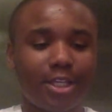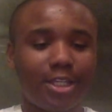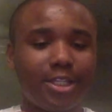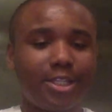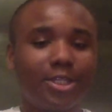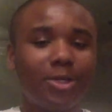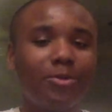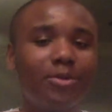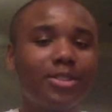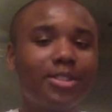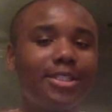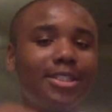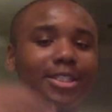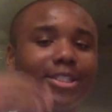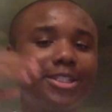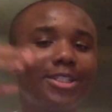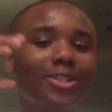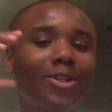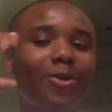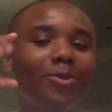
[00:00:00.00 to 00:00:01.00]
she was
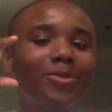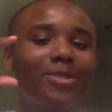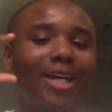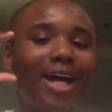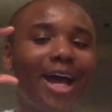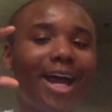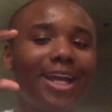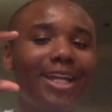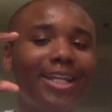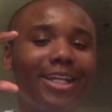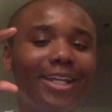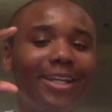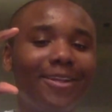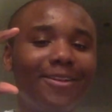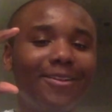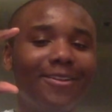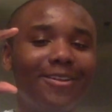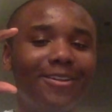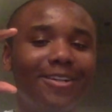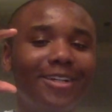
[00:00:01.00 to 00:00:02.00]
so tiny.
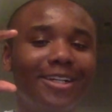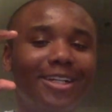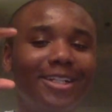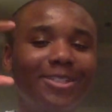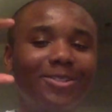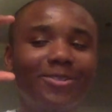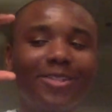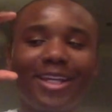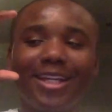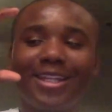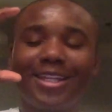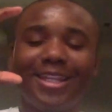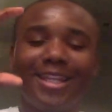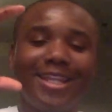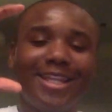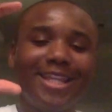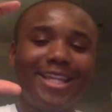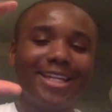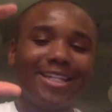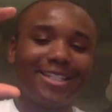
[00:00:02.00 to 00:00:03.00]
She was like
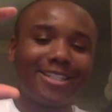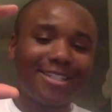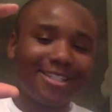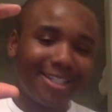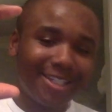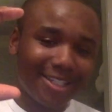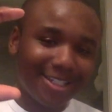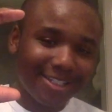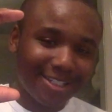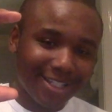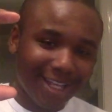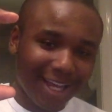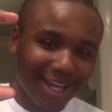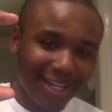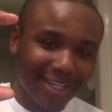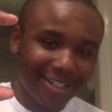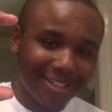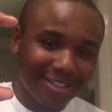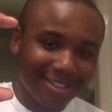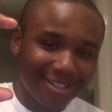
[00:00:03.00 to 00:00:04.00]
this
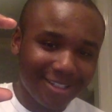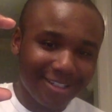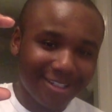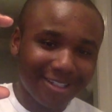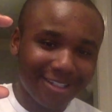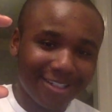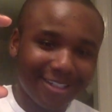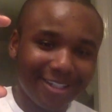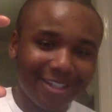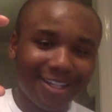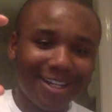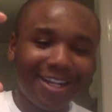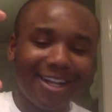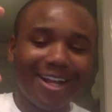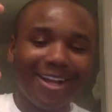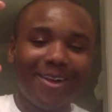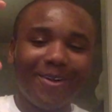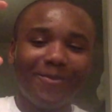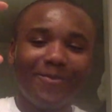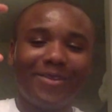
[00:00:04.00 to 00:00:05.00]
size.
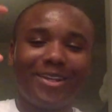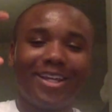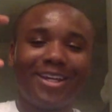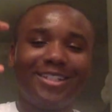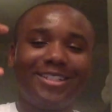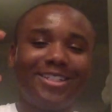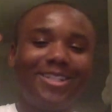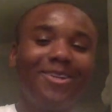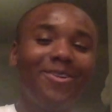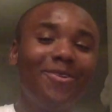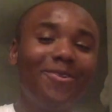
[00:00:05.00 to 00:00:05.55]
Because she